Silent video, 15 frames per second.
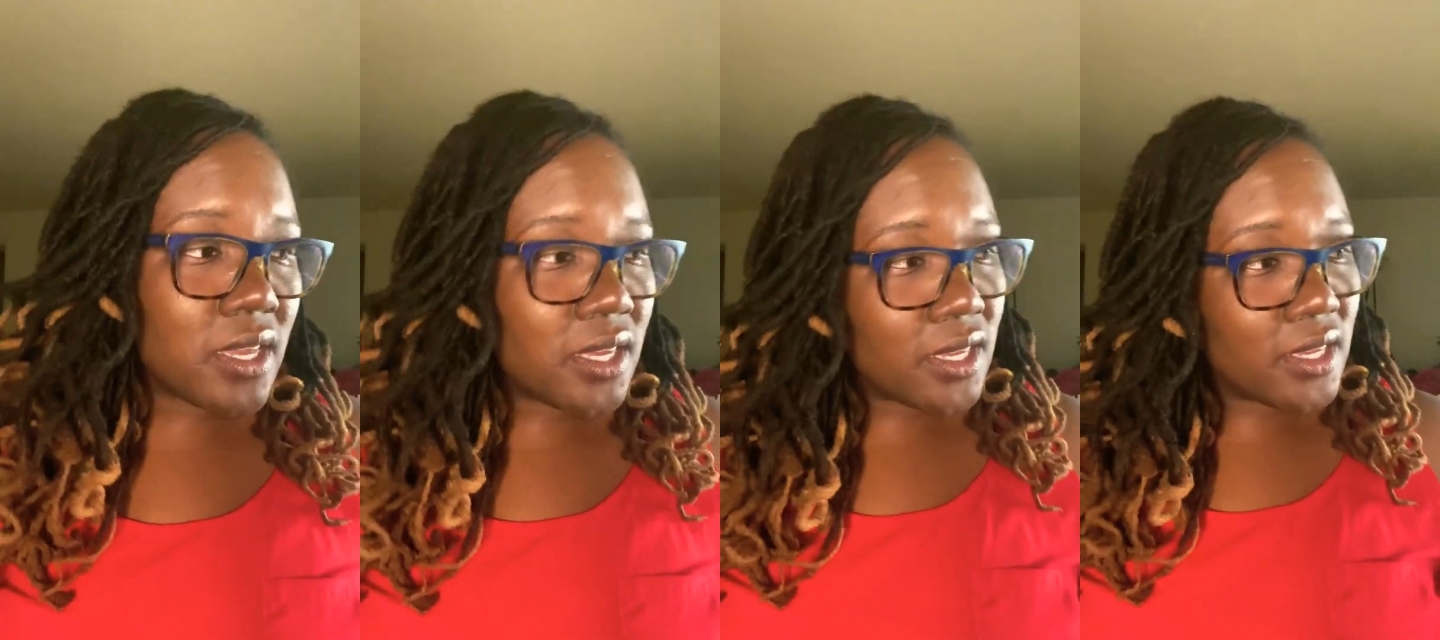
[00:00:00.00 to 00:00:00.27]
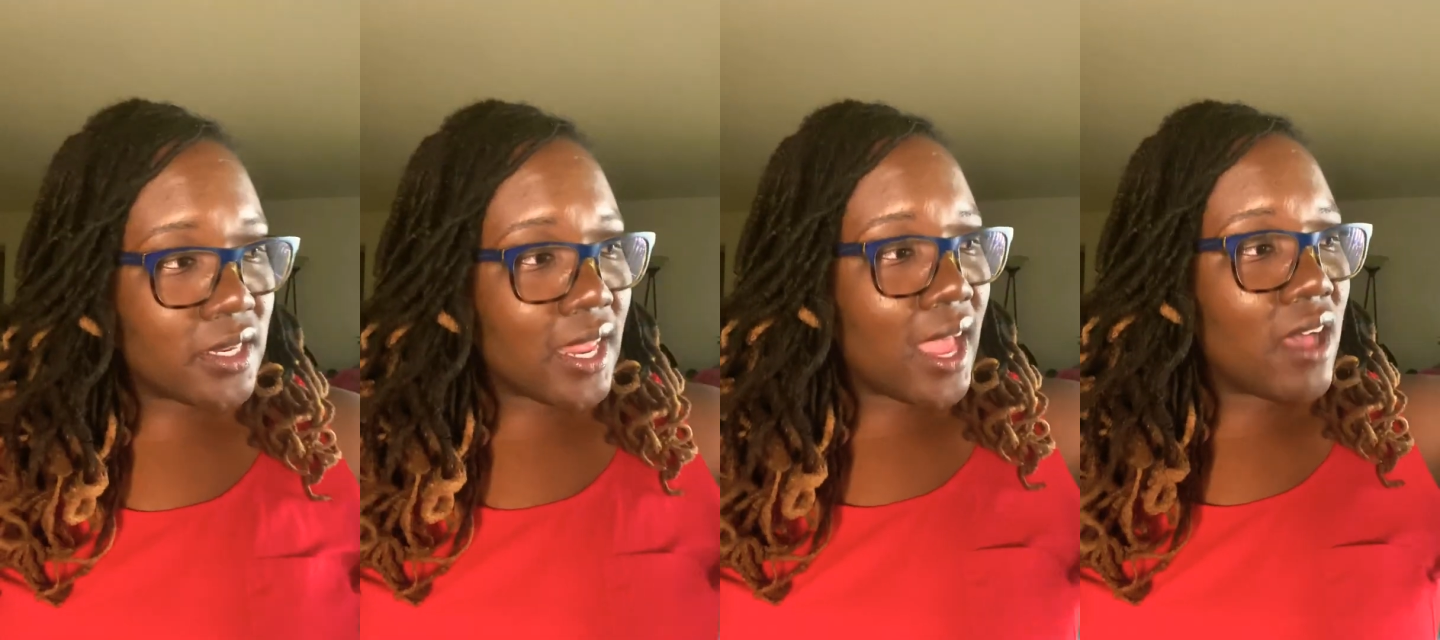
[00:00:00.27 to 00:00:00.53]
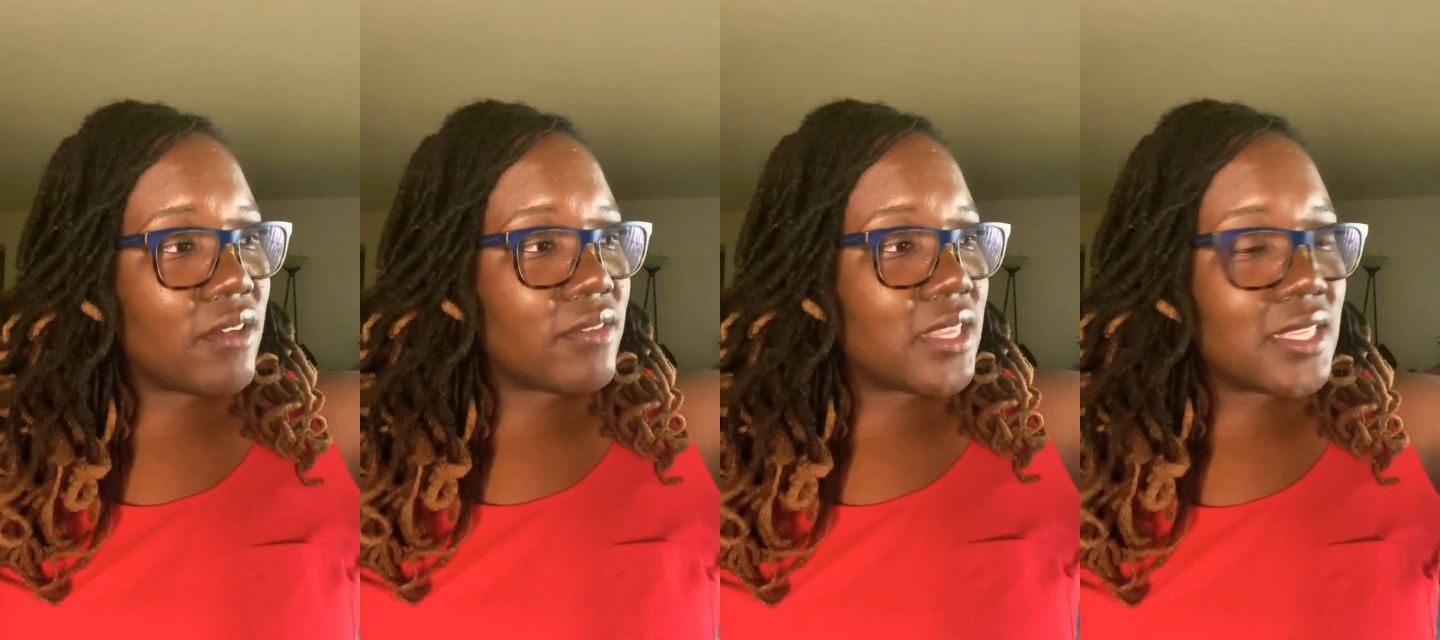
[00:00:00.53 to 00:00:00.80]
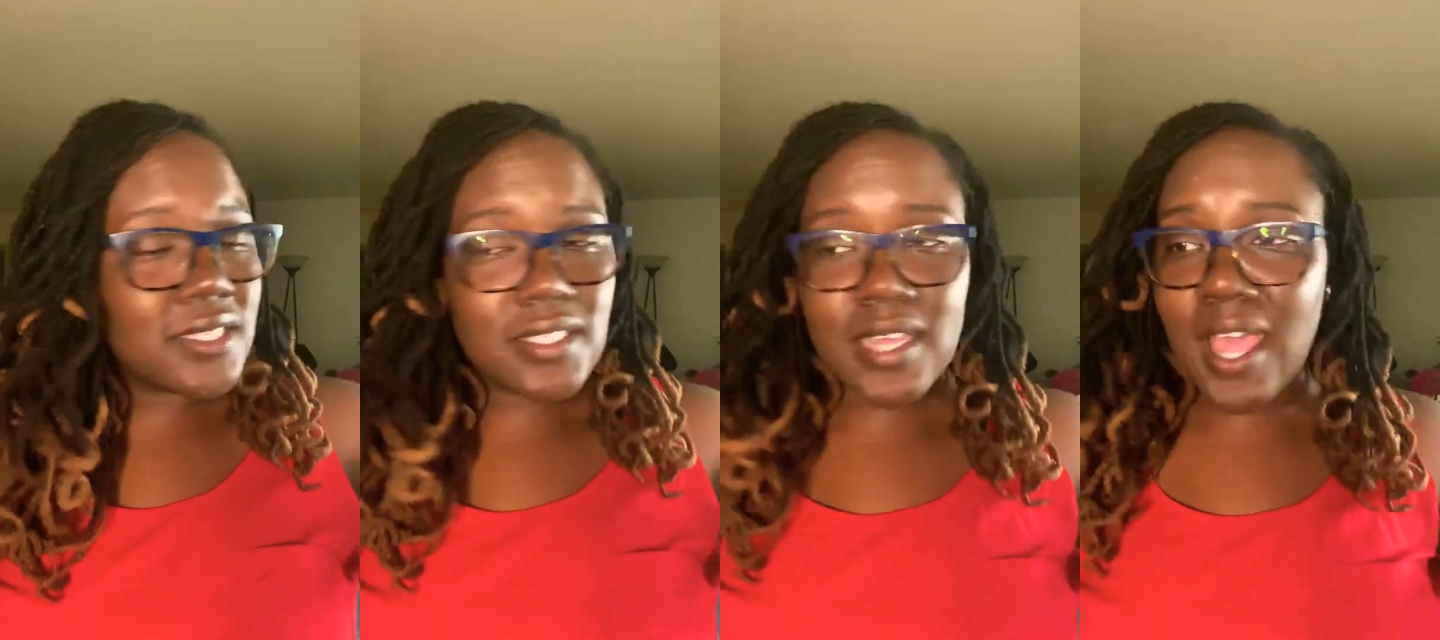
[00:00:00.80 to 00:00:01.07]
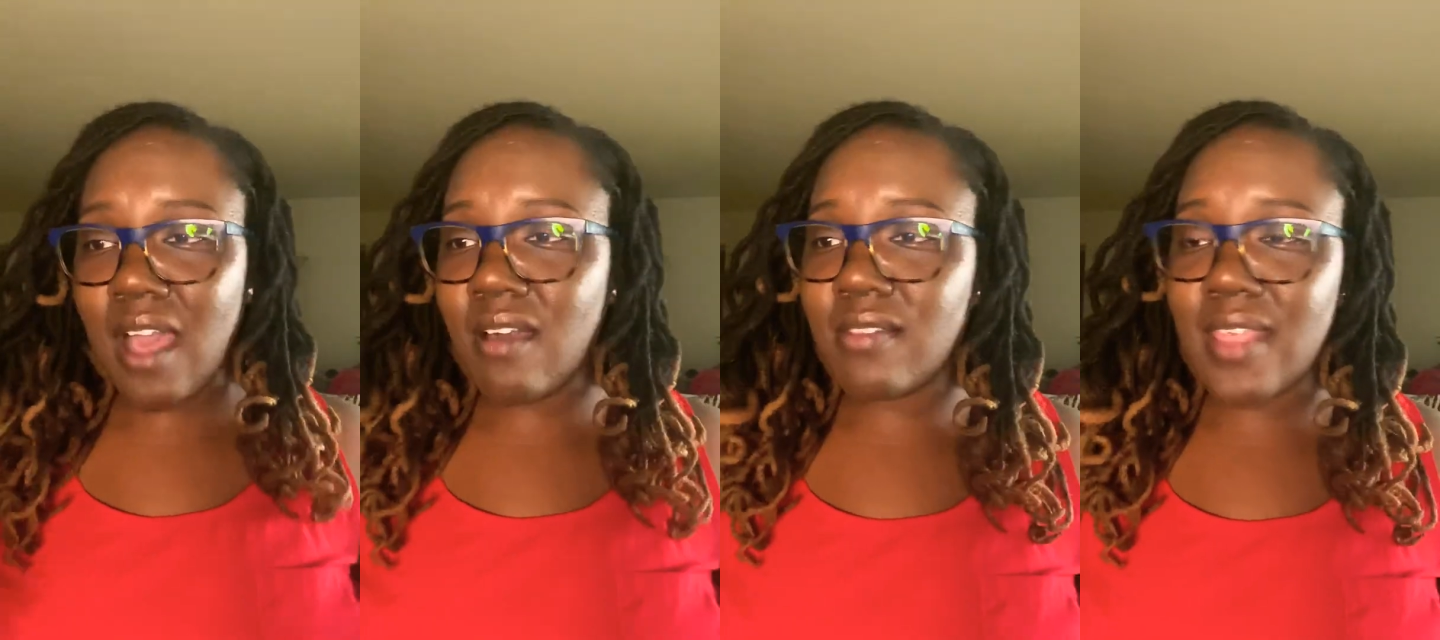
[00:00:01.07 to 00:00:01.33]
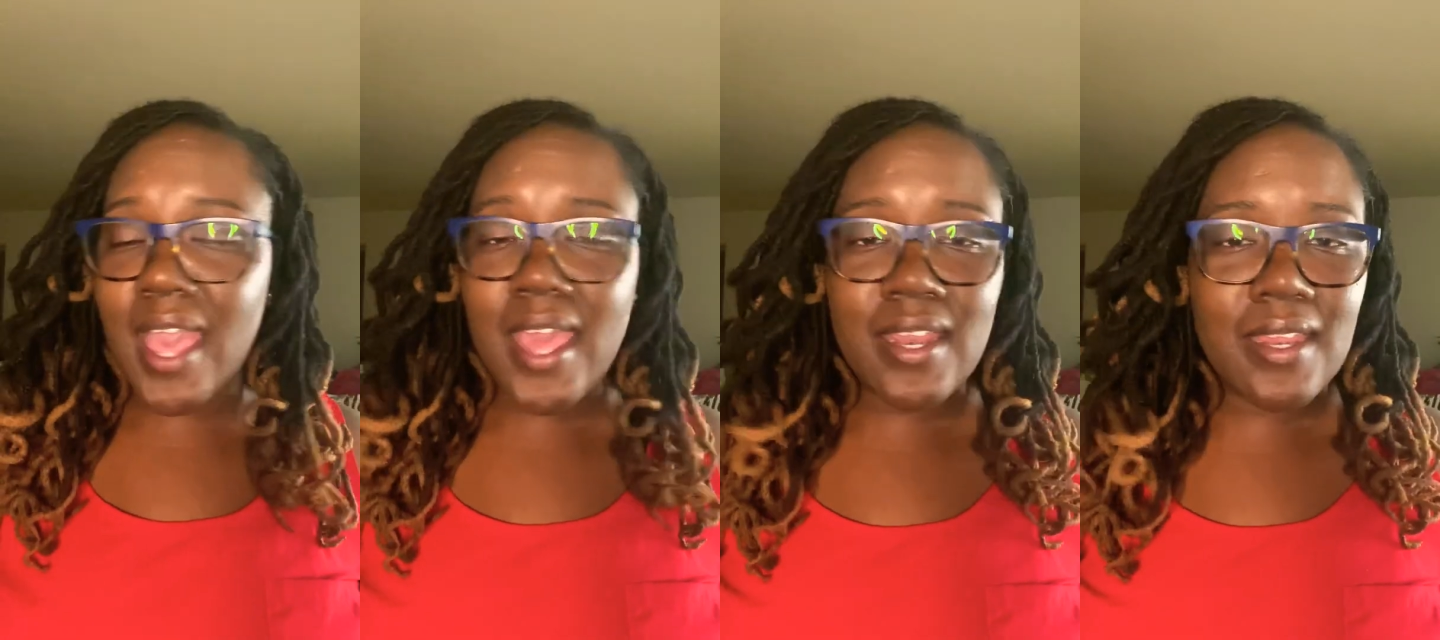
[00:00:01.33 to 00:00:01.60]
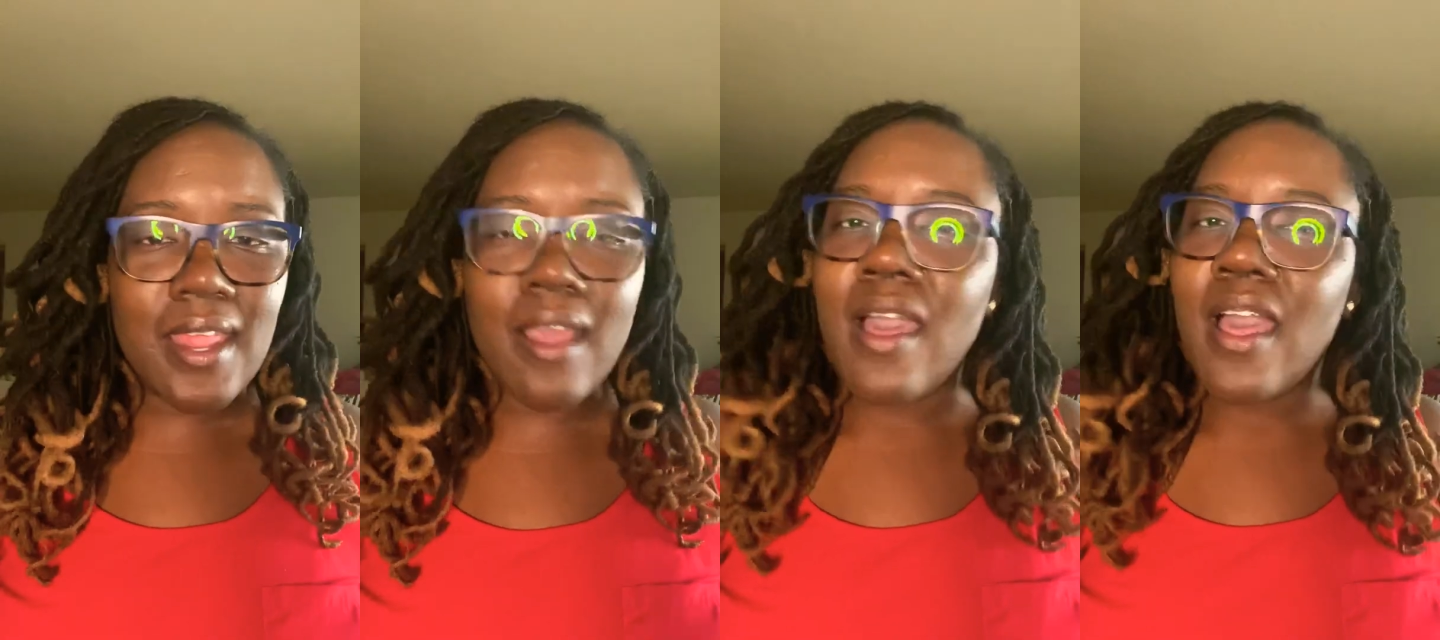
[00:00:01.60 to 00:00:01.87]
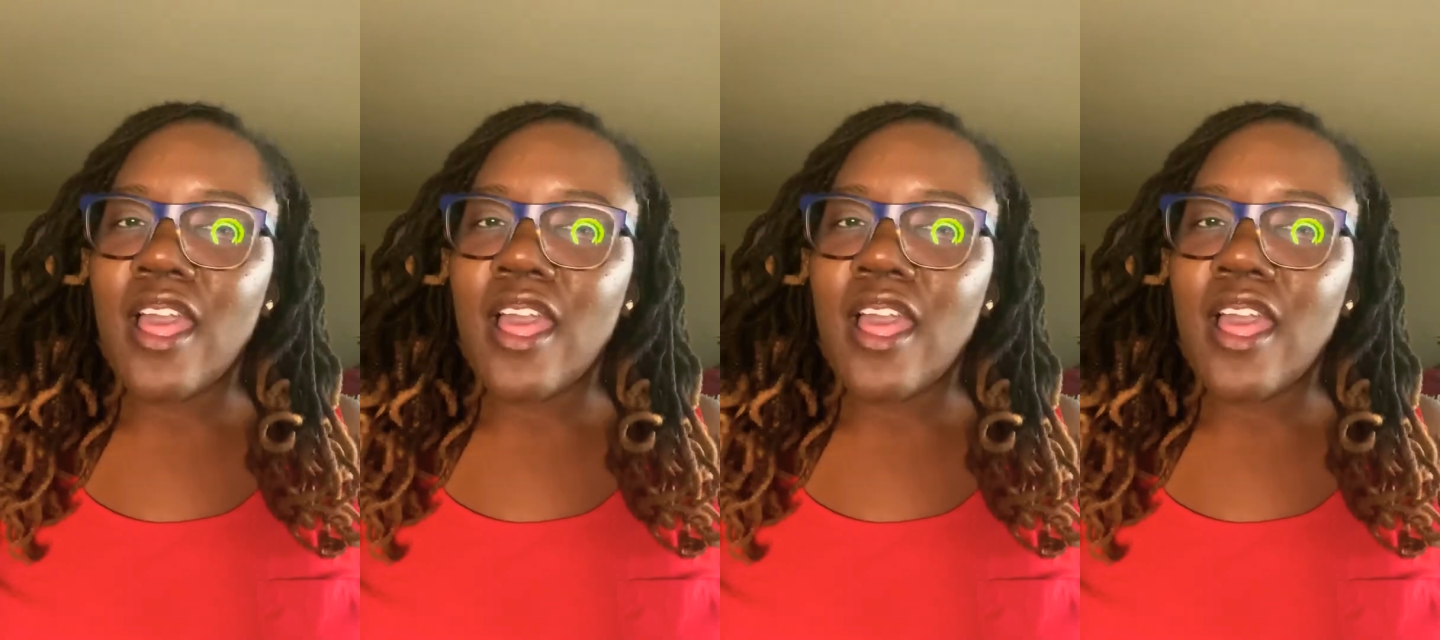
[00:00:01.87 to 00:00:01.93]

and how this and how that, and how